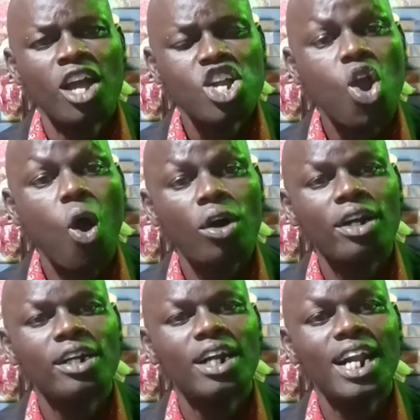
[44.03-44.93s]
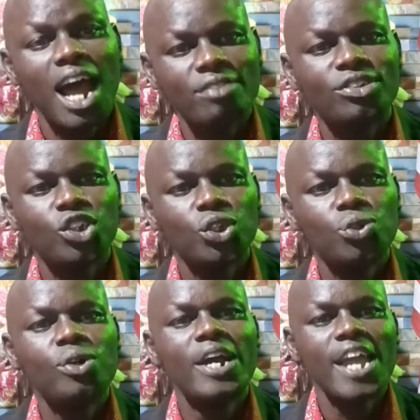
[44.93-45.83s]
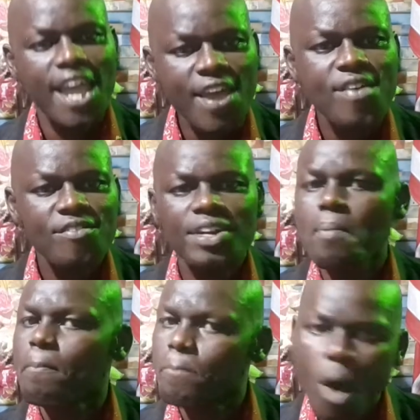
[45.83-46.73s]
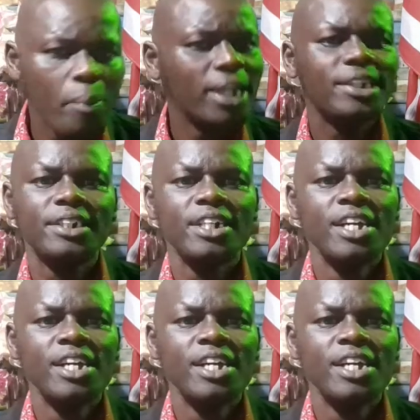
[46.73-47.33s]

God loves you every moment,